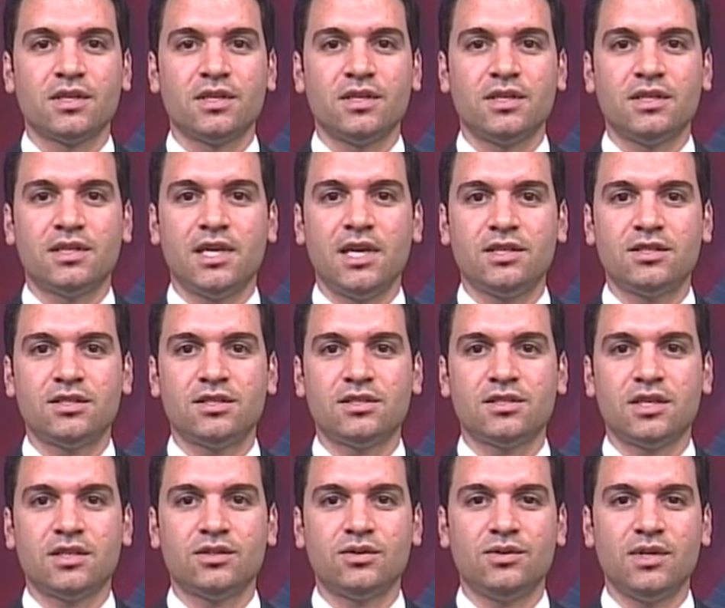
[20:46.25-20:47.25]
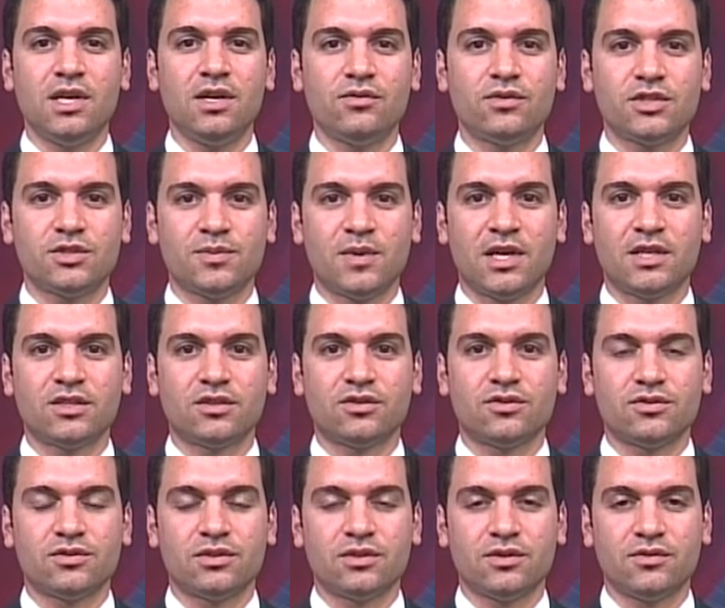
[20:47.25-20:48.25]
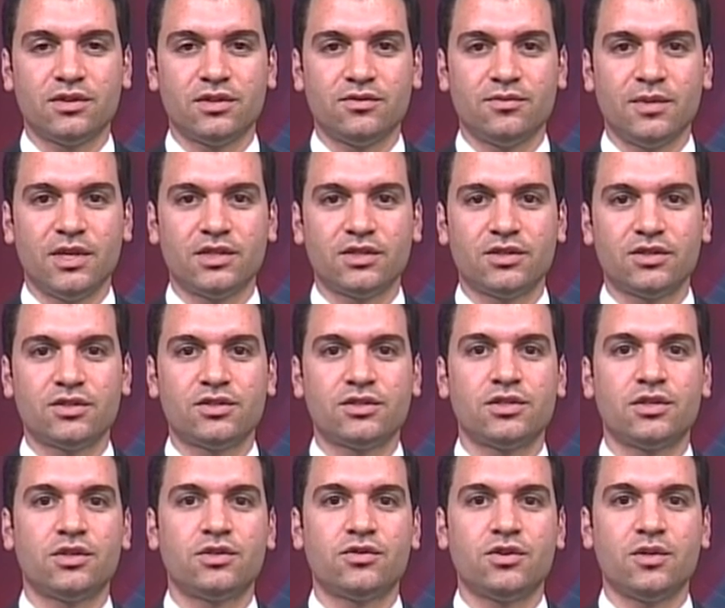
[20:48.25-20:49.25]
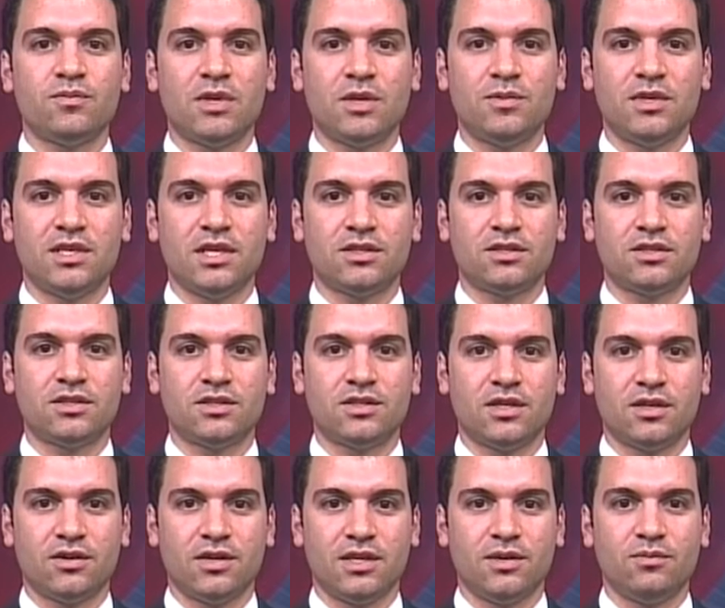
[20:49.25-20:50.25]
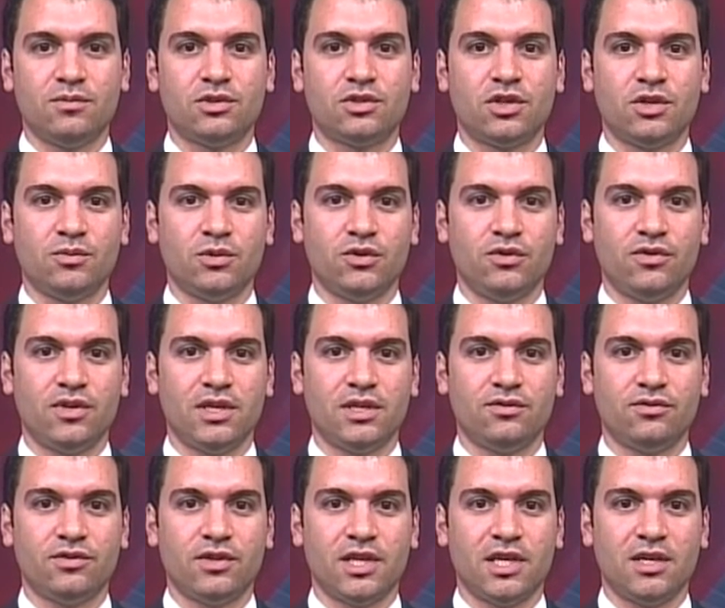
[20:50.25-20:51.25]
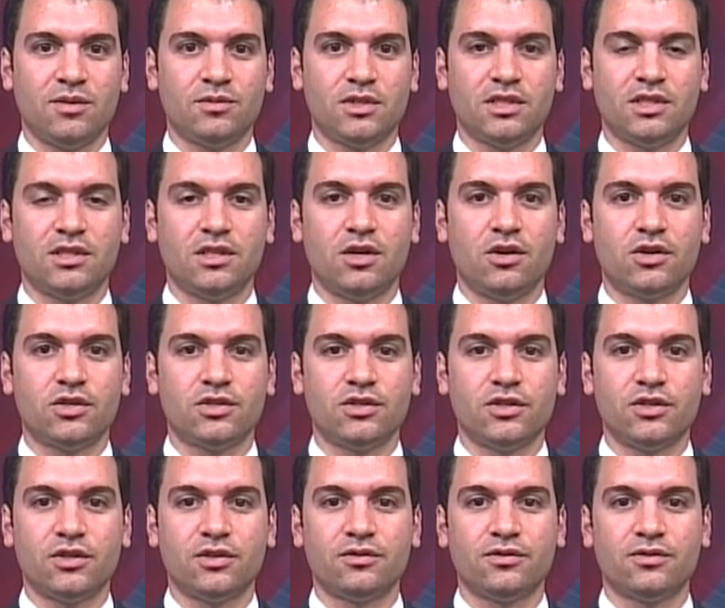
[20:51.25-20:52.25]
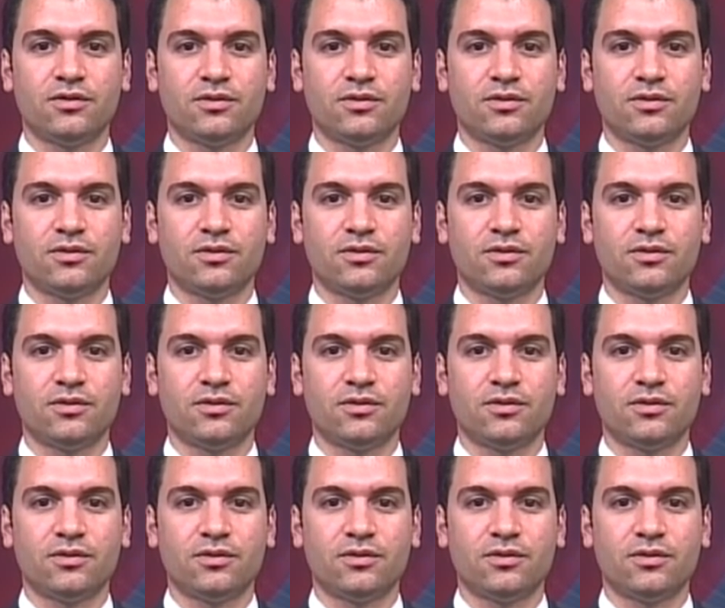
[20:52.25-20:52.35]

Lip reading: In cases that do not respond to conservative measures, surgery may be necessary to remove the inflamed and enlarged nerve.